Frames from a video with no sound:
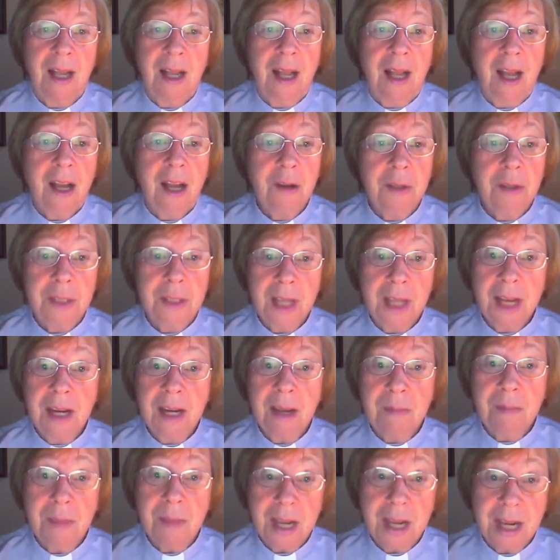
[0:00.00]

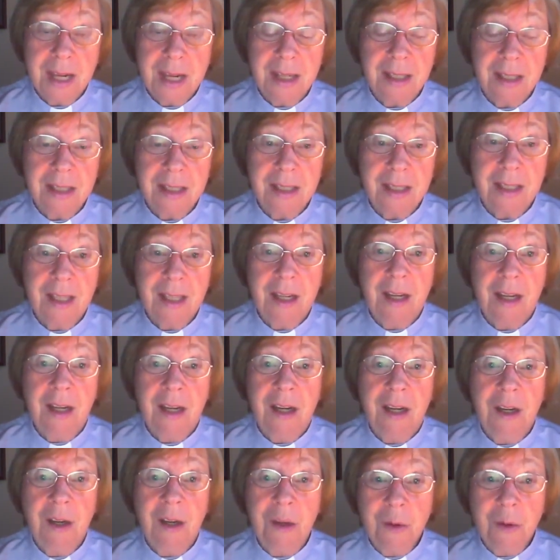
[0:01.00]
Hosanna means,
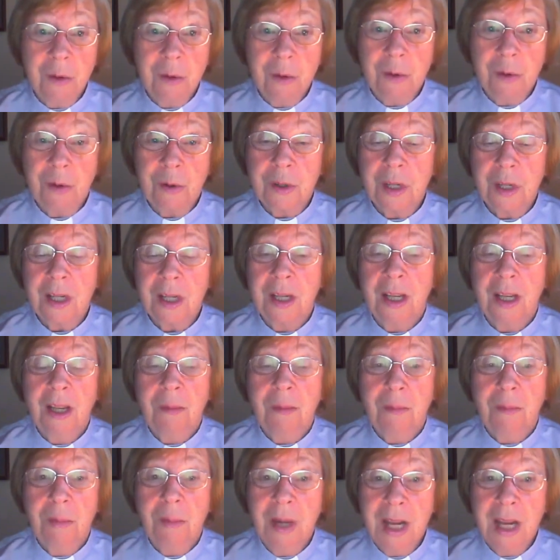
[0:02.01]
Lord,
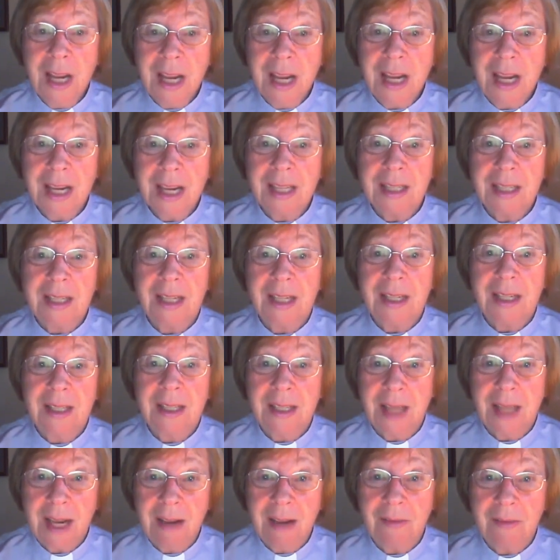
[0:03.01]
please
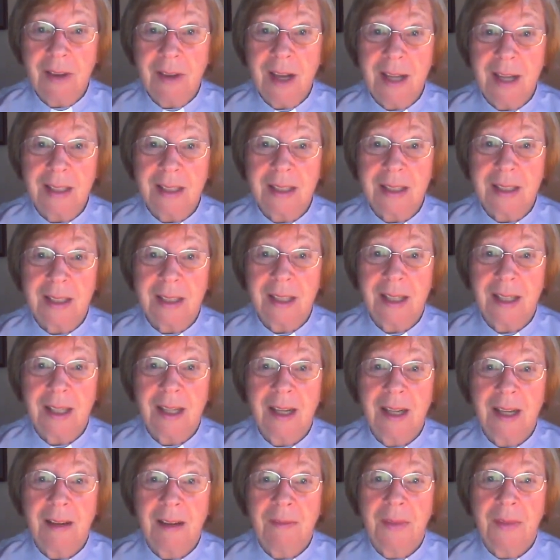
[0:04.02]
save us.
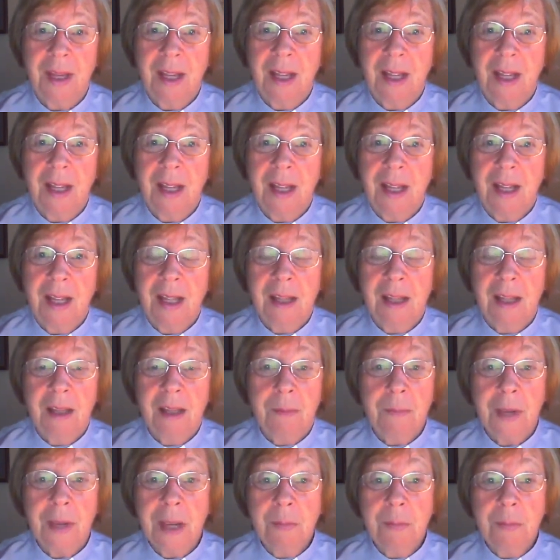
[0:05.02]
The
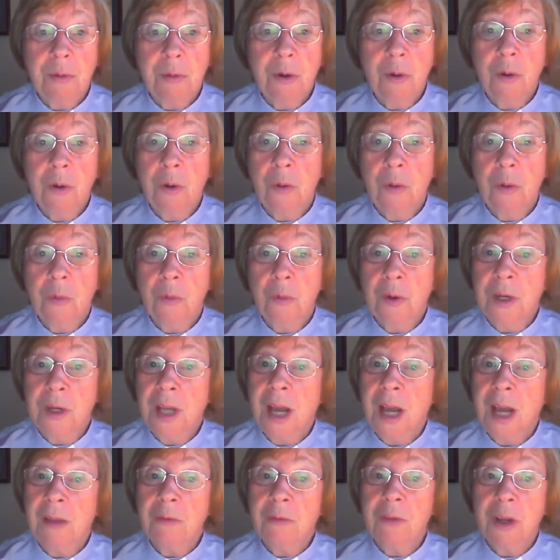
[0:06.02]
people would
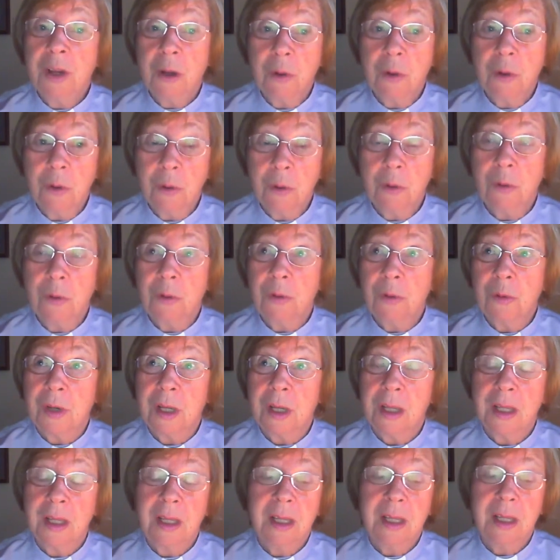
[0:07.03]
have recalled
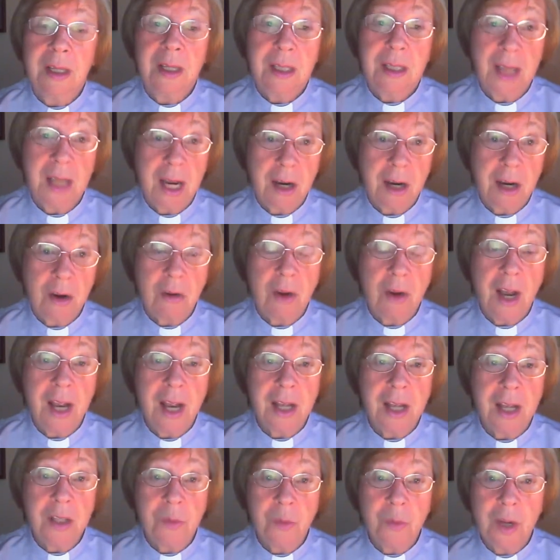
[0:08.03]

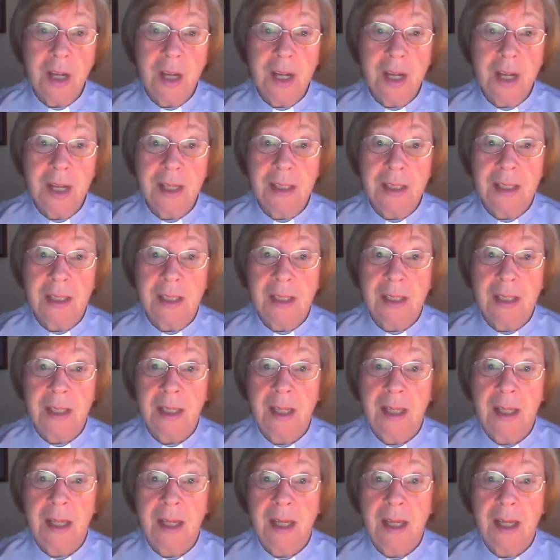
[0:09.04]
Zechariah's words
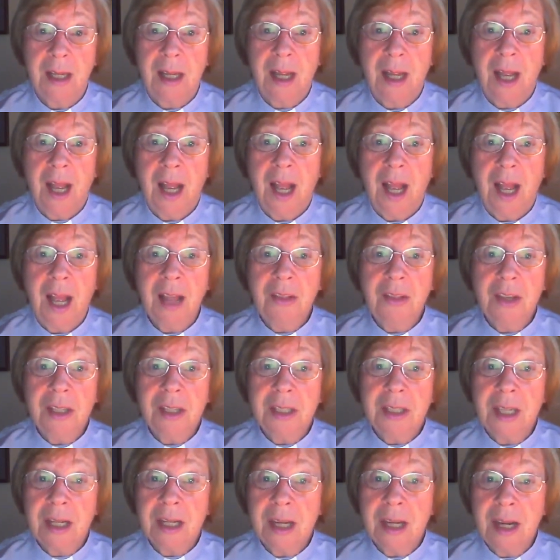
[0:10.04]
and the
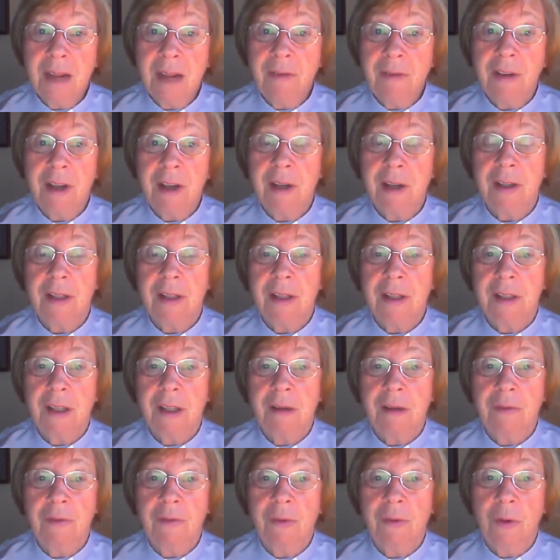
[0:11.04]
significance
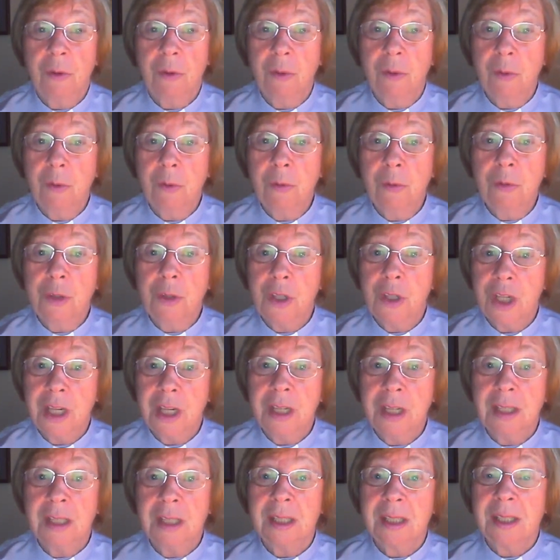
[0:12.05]
of all
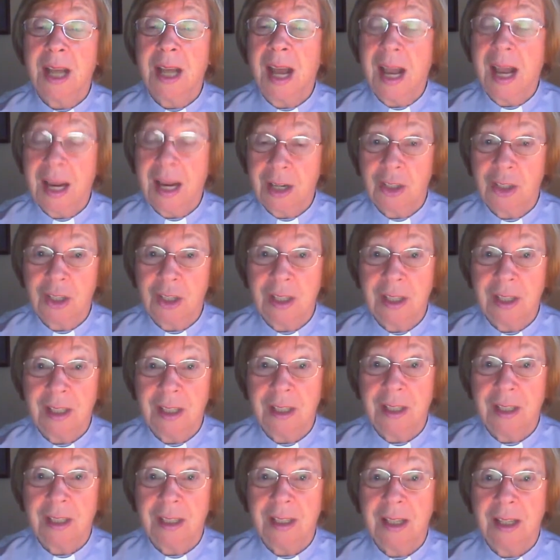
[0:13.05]
Jesus'
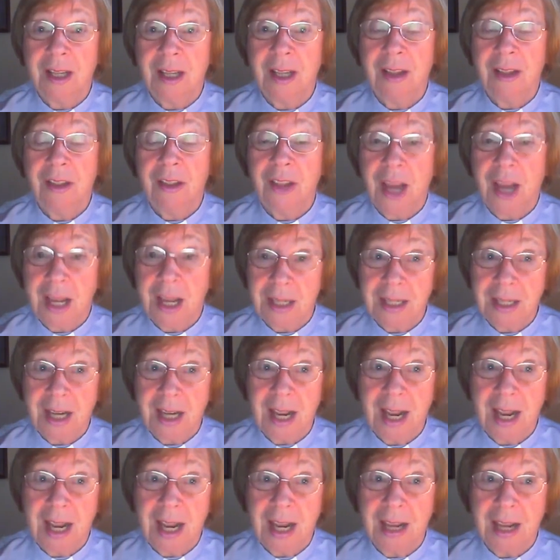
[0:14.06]
actions that
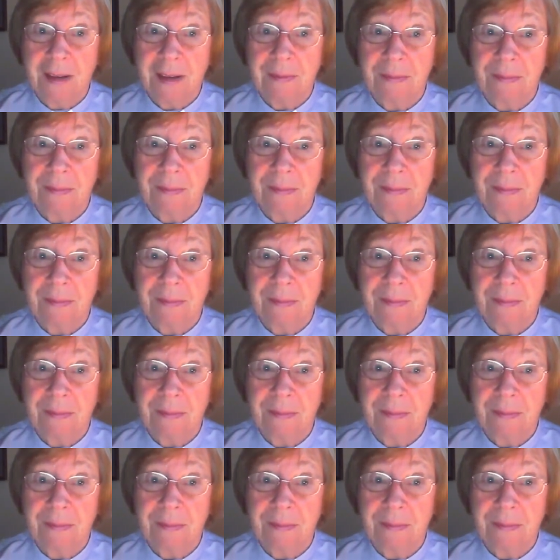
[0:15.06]
day.